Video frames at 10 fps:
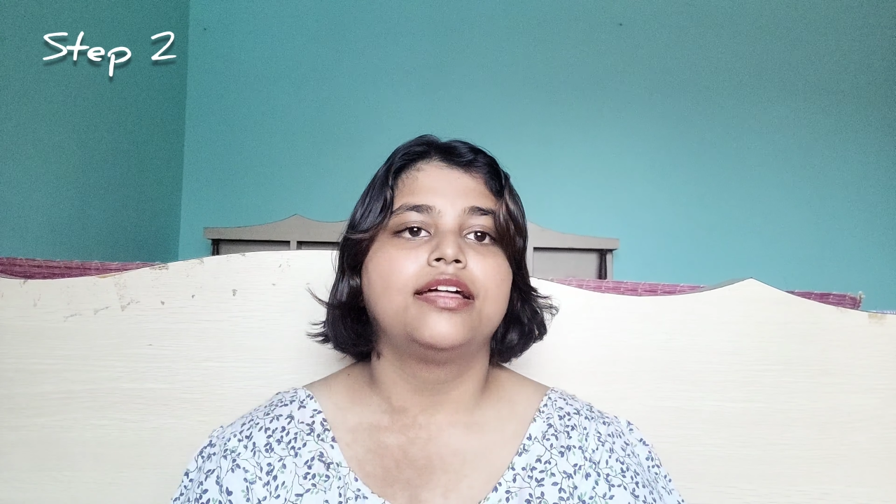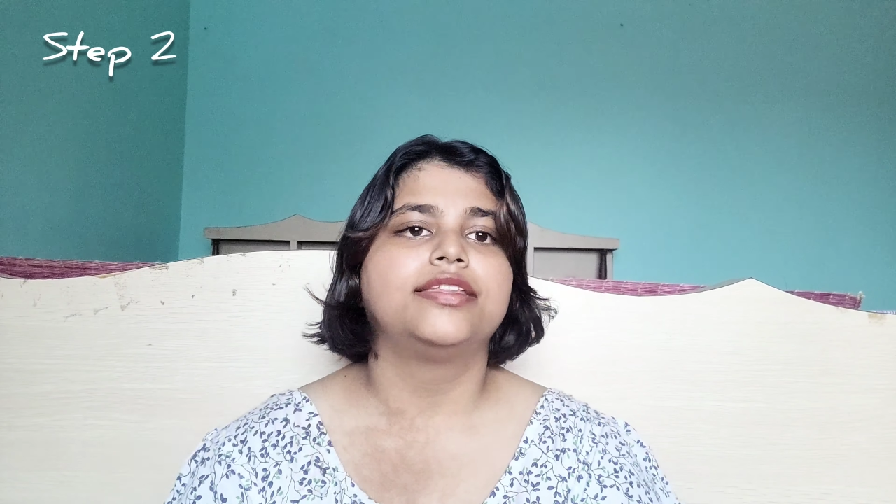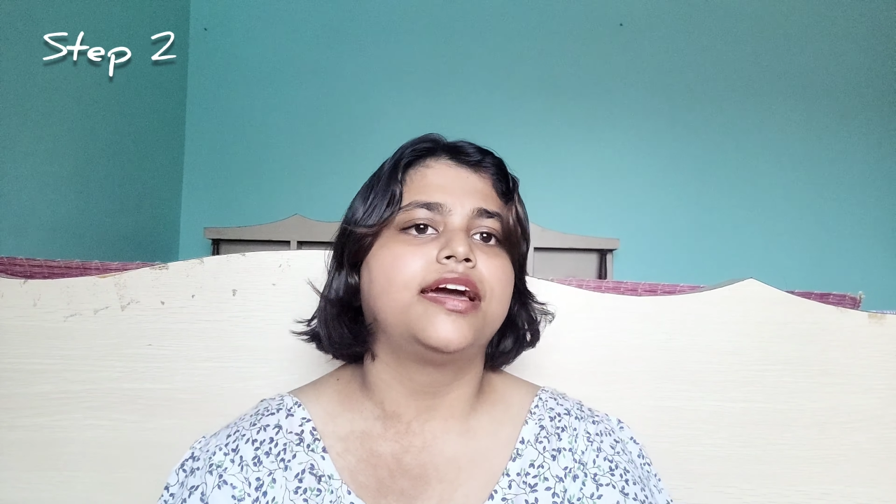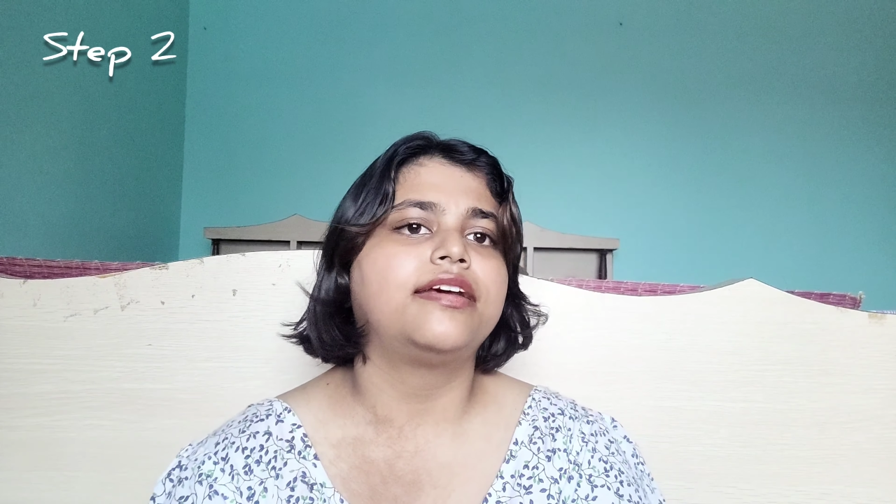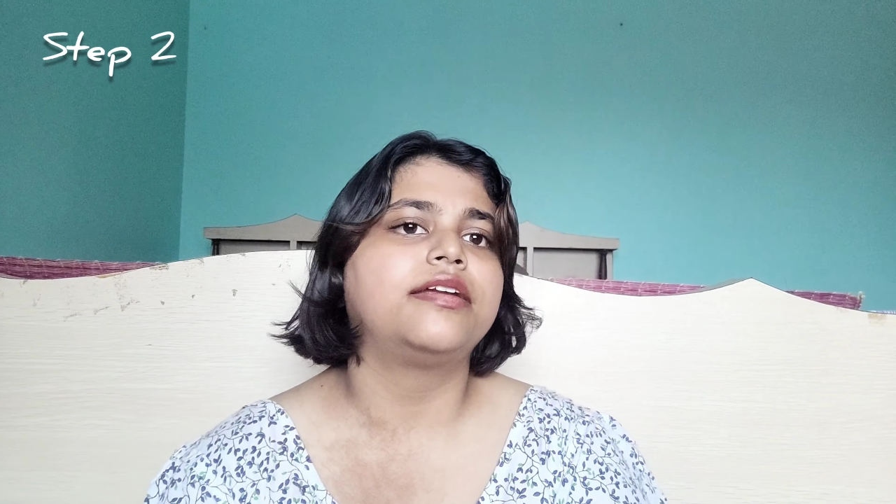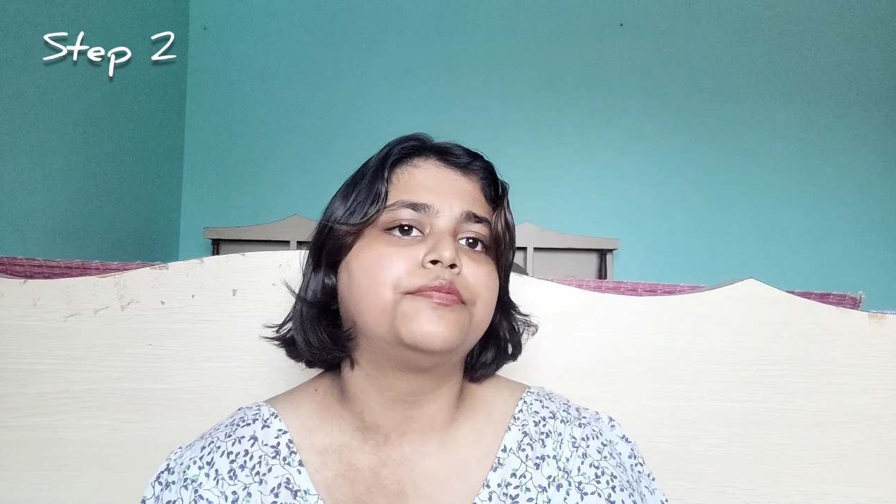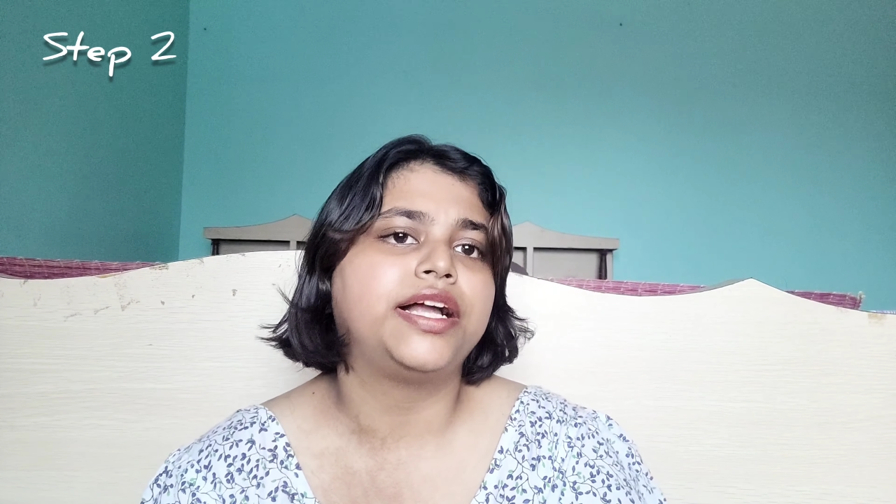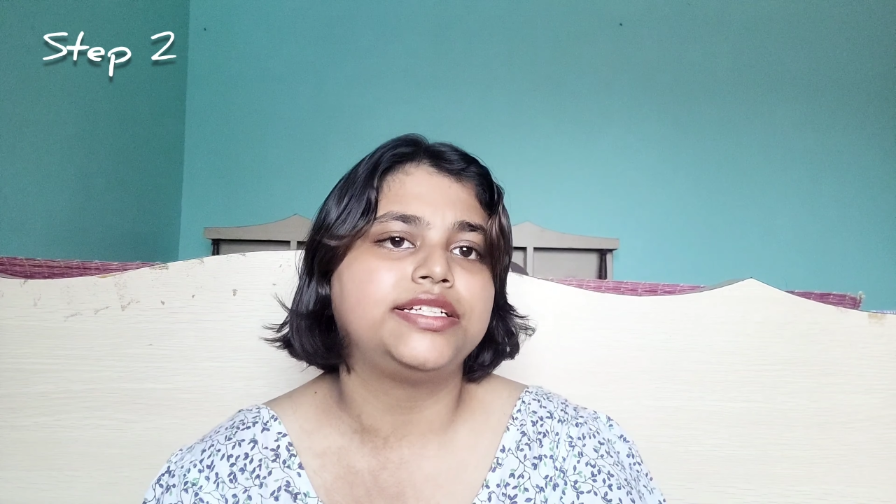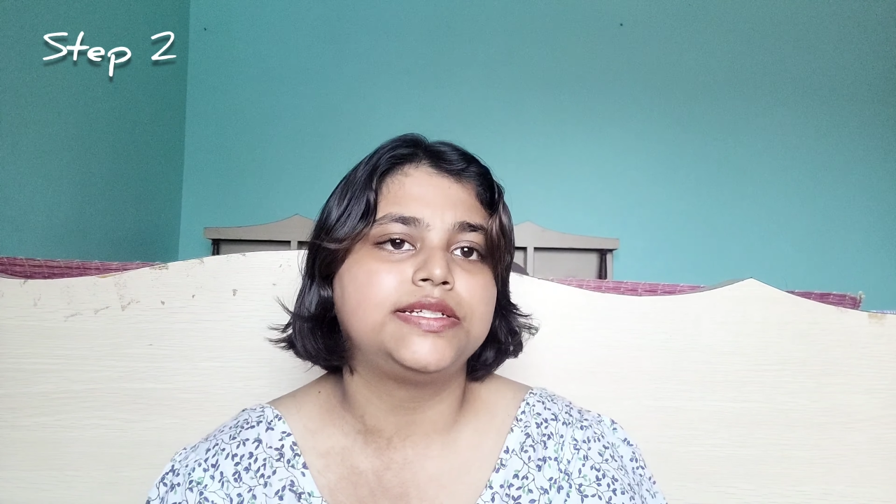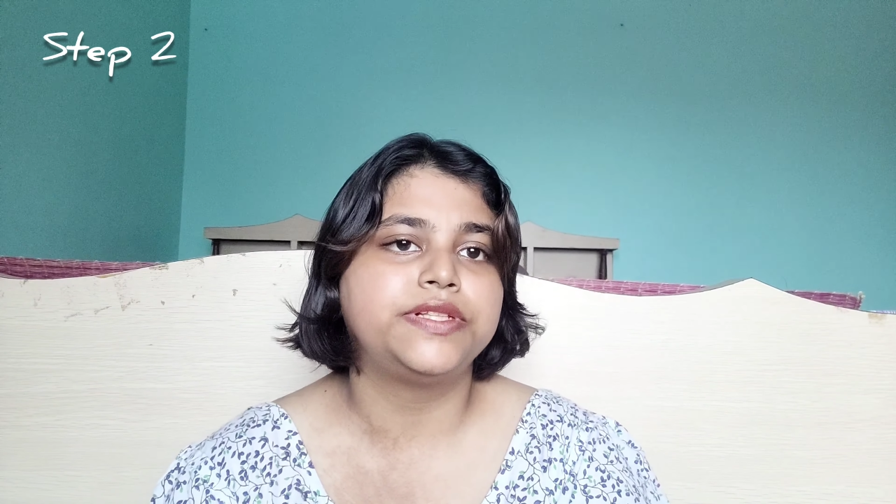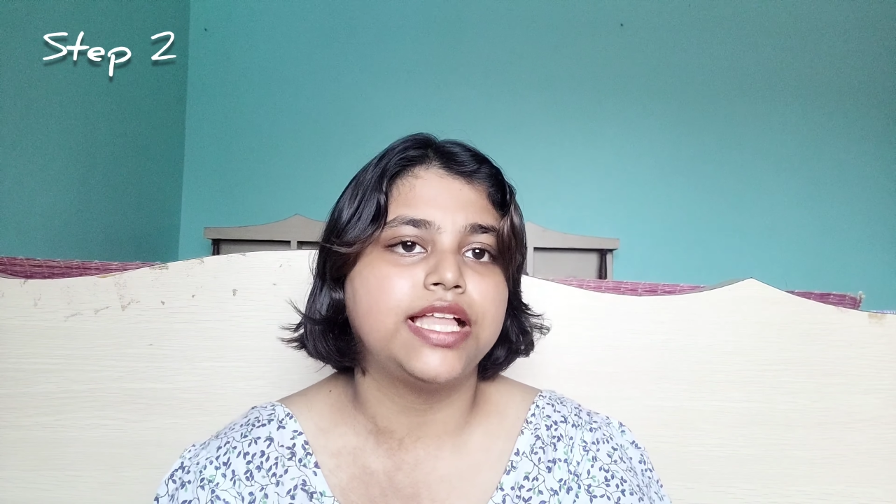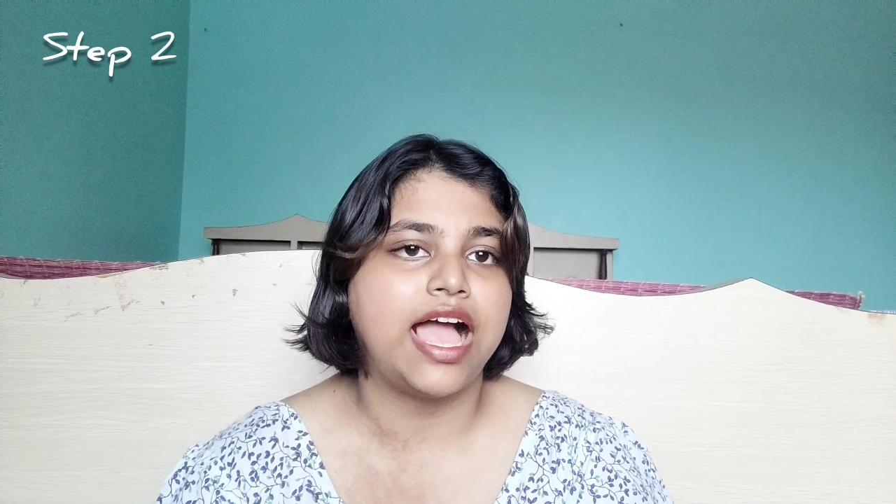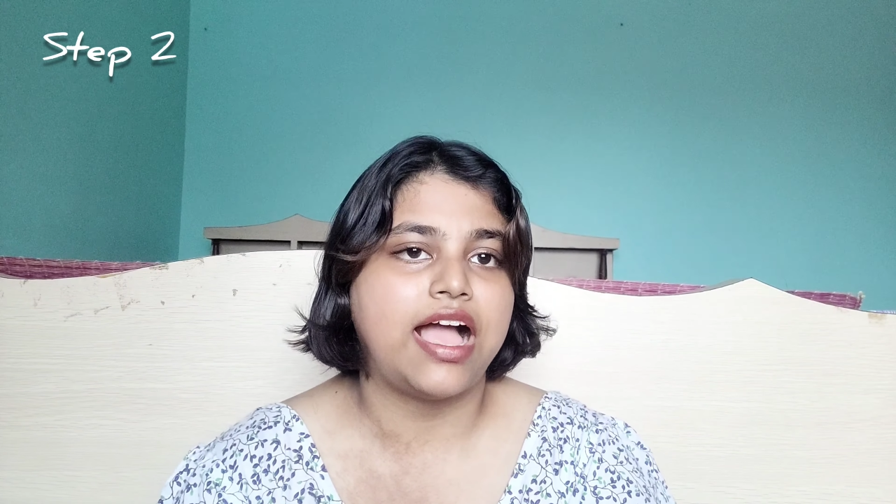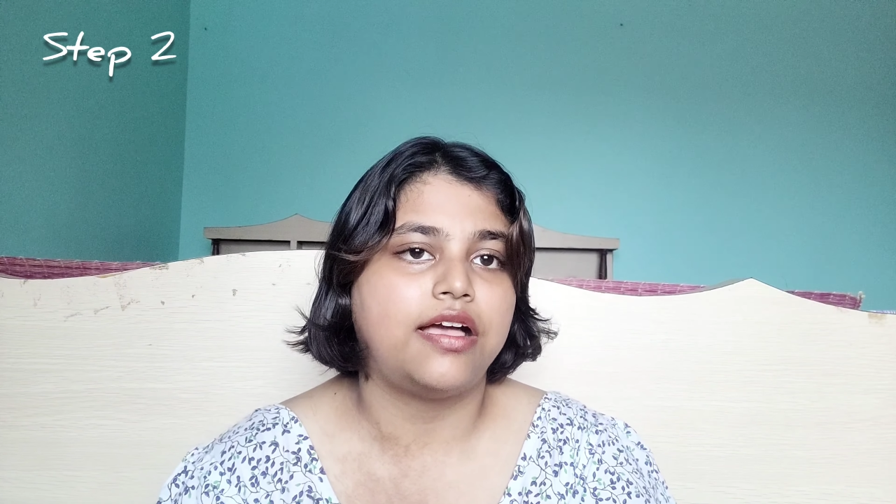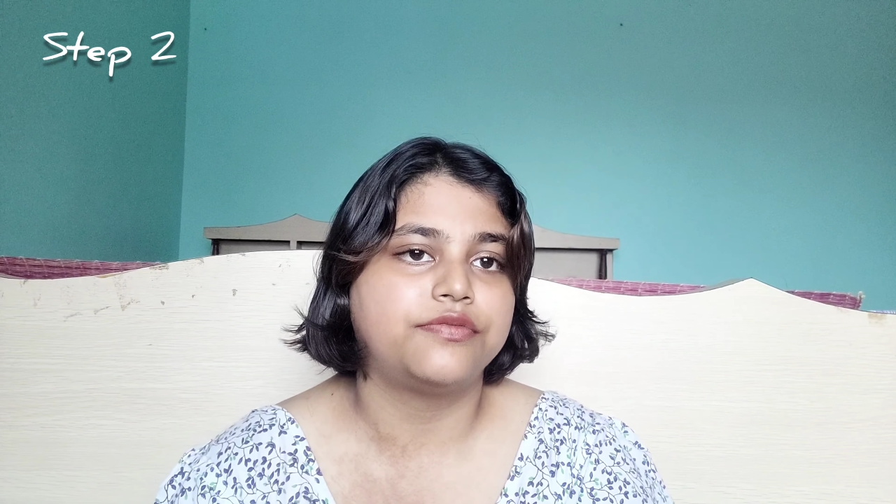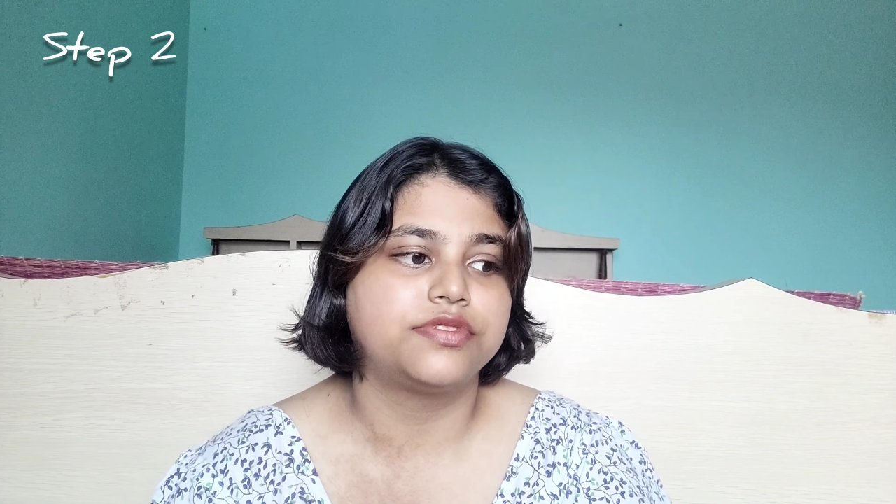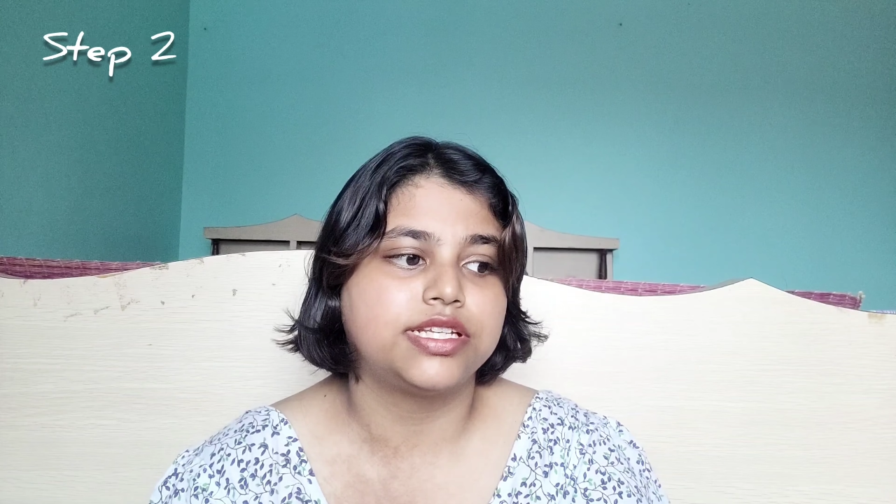There are multiple apps